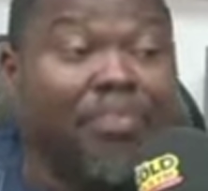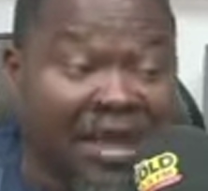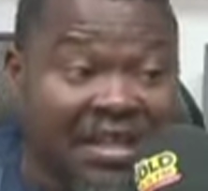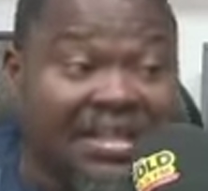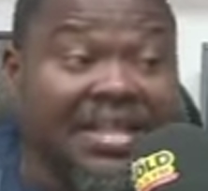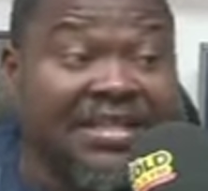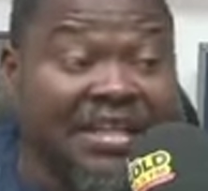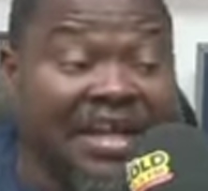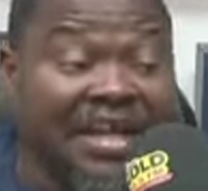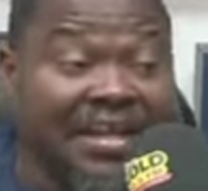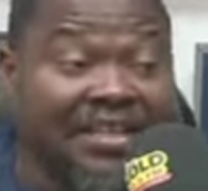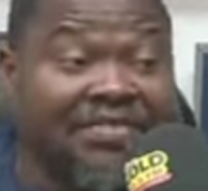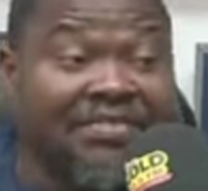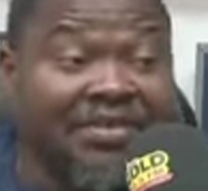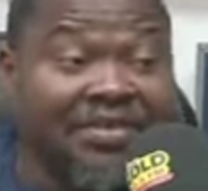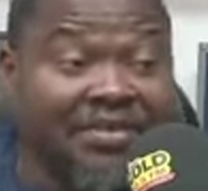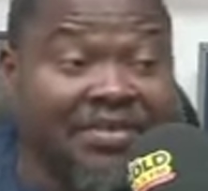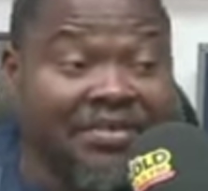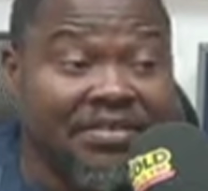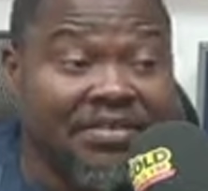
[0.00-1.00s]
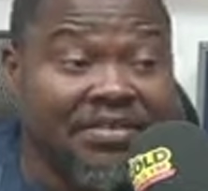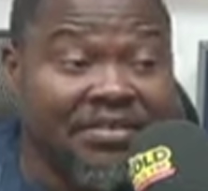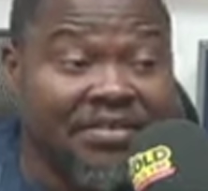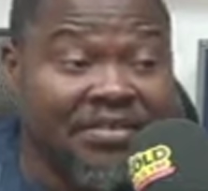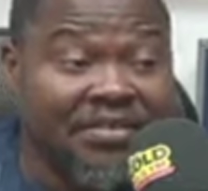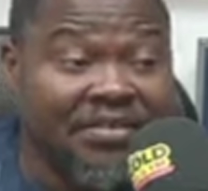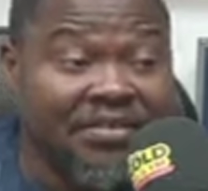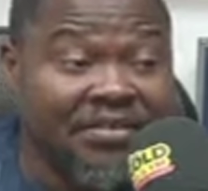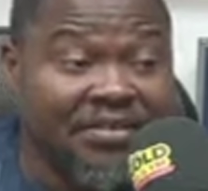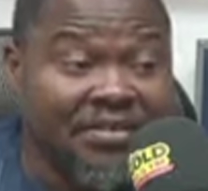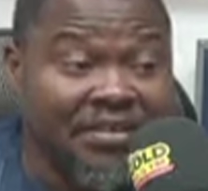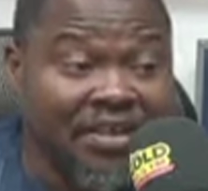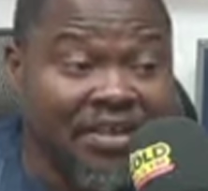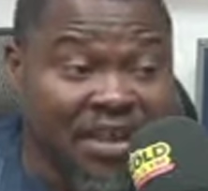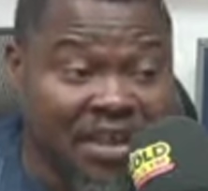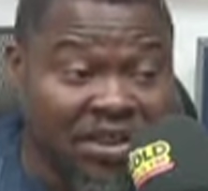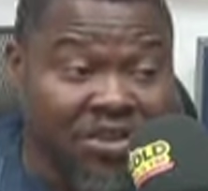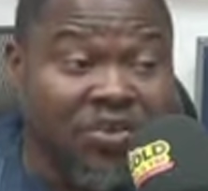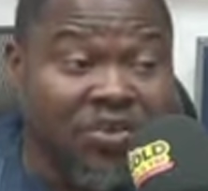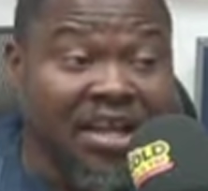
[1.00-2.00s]
Party executives.
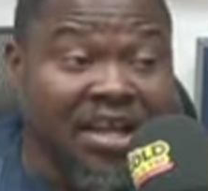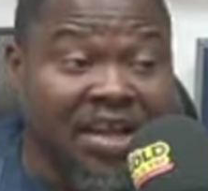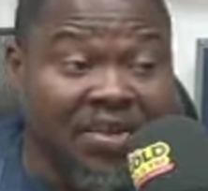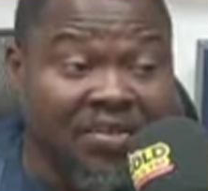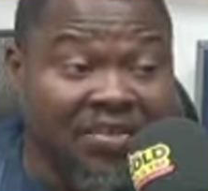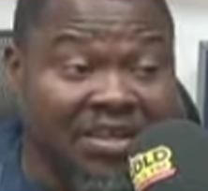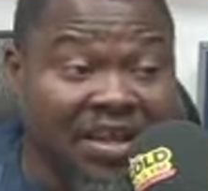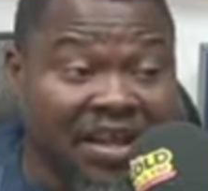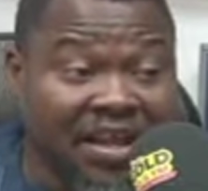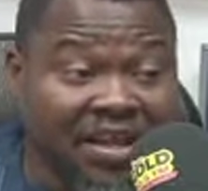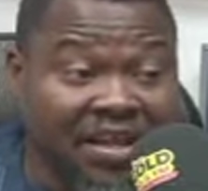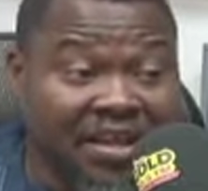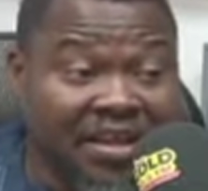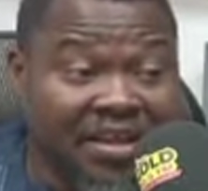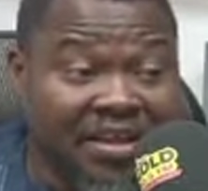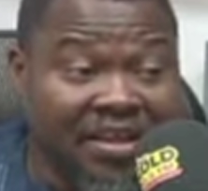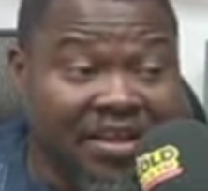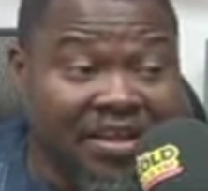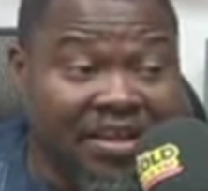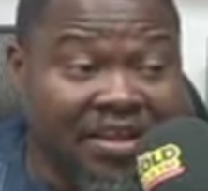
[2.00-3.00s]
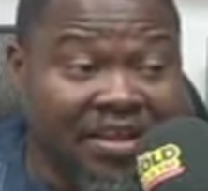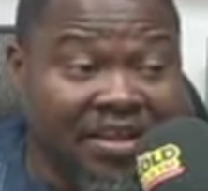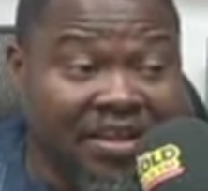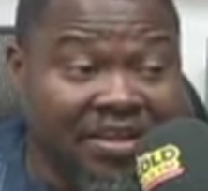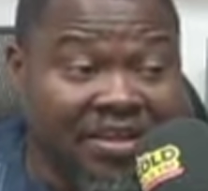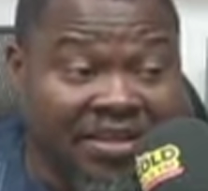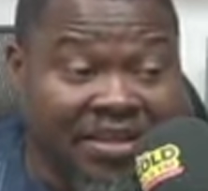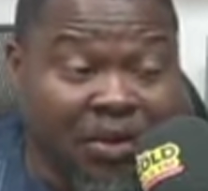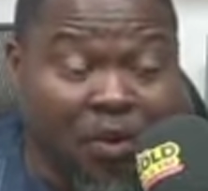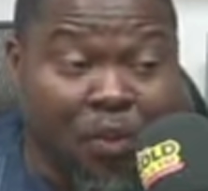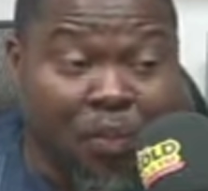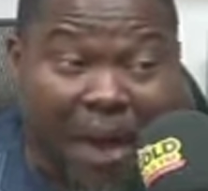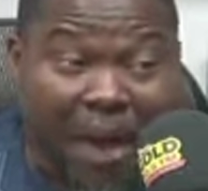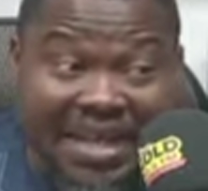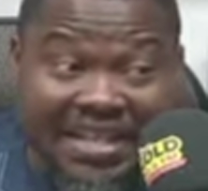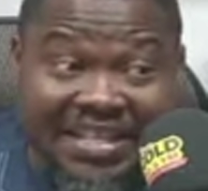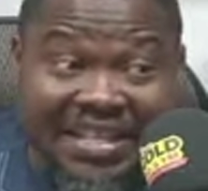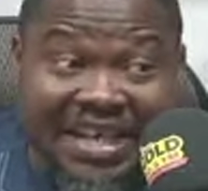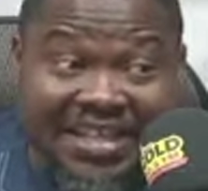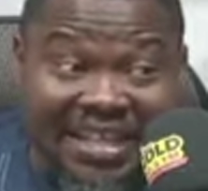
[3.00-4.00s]
It should tell you, say, so you
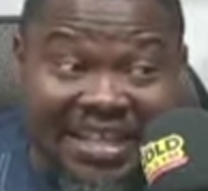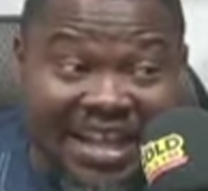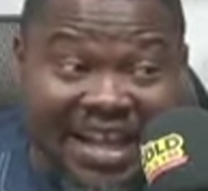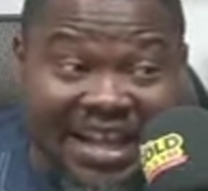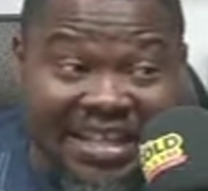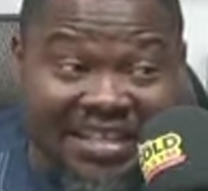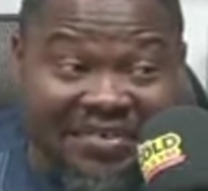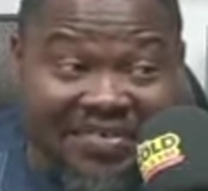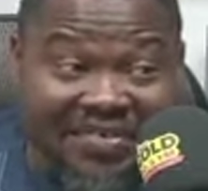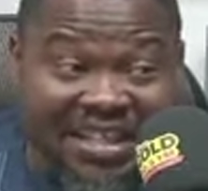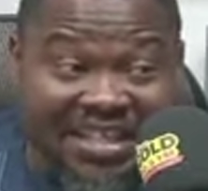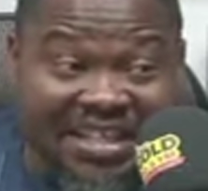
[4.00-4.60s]
party know, executives ain't